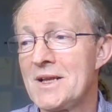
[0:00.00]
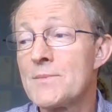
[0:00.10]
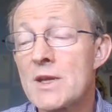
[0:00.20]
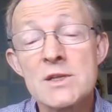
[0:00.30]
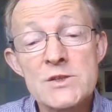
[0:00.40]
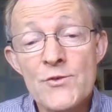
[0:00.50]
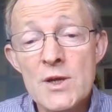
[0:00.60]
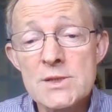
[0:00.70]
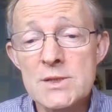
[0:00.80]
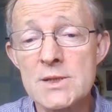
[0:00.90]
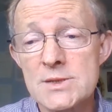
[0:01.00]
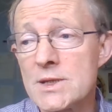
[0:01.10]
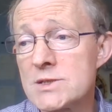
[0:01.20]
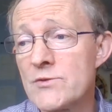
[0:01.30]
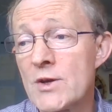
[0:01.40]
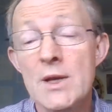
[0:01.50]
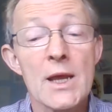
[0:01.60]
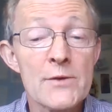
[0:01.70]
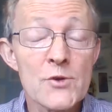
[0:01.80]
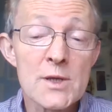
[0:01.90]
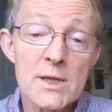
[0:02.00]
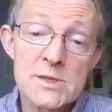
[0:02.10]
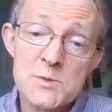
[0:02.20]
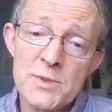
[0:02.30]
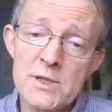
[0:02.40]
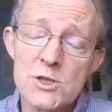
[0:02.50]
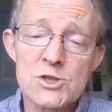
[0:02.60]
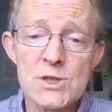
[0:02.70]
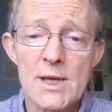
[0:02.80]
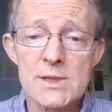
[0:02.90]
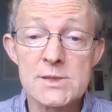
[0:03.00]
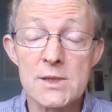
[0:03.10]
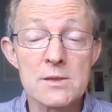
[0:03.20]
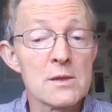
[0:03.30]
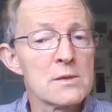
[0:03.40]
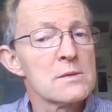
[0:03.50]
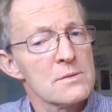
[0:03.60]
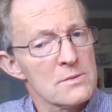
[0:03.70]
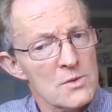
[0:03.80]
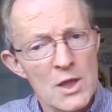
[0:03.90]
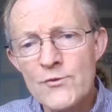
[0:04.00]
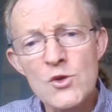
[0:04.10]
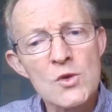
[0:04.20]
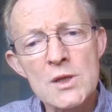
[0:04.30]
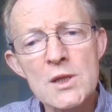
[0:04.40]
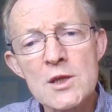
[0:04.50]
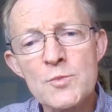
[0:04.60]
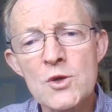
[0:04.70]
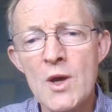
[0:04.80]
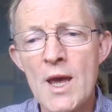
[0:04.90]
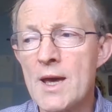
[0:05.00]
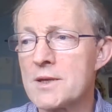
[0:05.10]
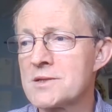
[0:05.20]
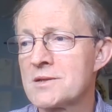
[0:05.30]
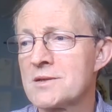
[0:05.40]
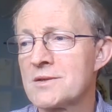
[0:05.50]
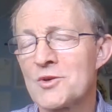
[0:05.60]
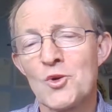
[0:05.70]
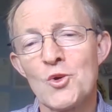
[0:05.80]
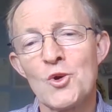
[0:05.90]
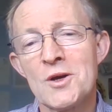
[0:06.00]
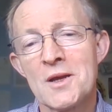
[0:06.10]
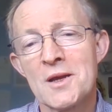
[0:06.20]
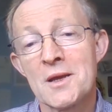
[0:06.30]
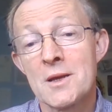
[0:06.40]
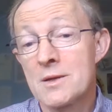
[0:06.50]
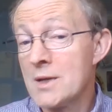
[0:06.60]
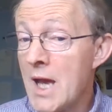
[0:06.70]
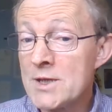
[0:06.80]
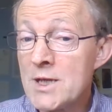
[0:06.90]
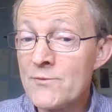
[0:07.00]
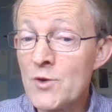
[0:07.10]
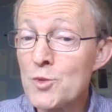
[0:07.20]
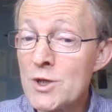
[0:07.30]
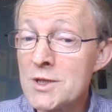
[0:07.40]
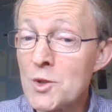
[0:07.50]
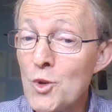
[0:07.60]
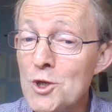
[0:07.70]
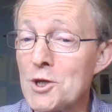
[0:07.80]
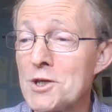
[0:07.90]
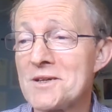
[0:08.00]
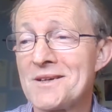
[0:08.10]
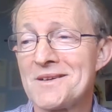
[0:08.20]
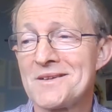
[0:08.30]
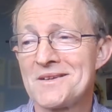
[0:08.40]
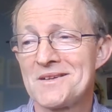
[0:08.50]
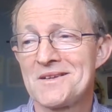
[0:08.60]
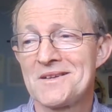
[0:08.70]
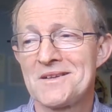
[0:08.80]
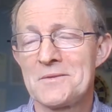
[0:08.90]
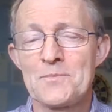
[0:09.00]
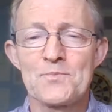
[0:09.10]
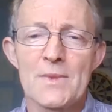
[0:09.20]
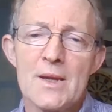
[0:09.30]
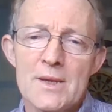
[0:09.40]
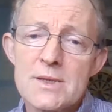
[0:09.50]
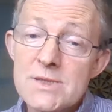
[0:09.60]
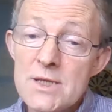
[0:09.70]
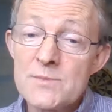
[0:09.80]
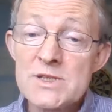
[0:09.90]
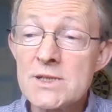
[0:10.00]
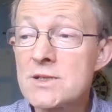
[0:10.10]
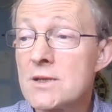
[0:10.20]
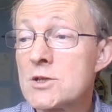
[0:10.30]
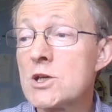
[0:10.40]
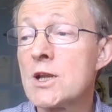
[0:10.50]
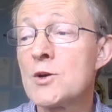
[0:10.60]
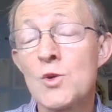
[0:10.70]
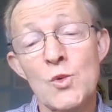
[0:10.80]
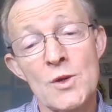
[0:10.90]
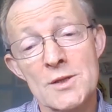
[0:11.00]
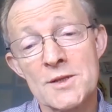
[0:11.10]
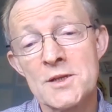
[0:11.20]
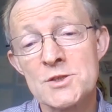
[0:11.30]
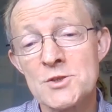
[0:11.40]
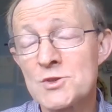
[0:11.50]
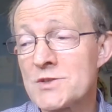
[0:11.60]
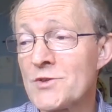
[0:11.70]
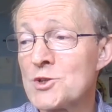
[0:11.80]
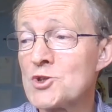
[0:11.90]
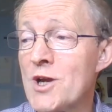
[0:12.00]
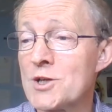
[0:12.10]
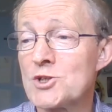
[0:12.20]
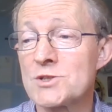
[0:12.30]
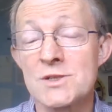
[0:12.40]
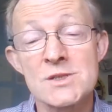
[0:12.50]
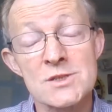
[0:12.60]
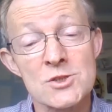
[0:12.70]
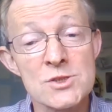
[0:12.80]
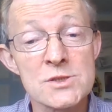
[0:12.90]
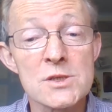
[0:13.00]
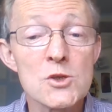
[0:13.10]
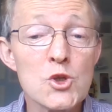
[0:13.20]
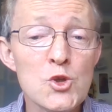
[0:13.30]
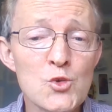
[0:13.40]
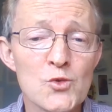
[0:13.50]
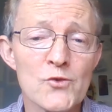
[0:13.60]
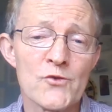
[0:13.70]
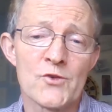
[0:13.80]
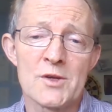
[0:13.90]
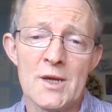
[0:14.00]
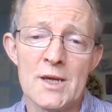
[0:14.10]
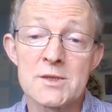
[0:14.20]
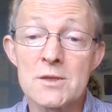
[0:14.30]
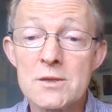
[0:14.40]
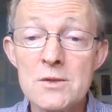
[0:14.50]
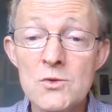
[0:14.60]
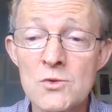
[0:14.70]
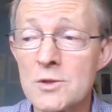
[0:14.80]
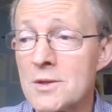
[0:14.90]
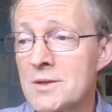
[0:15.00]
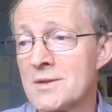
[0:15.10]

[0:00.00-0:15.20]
And his phrasing is that of everyday speech, as in, if you can keep your head, or, and never breathe a word. At times he's colloquial in his use of contractions such as you've and you'll.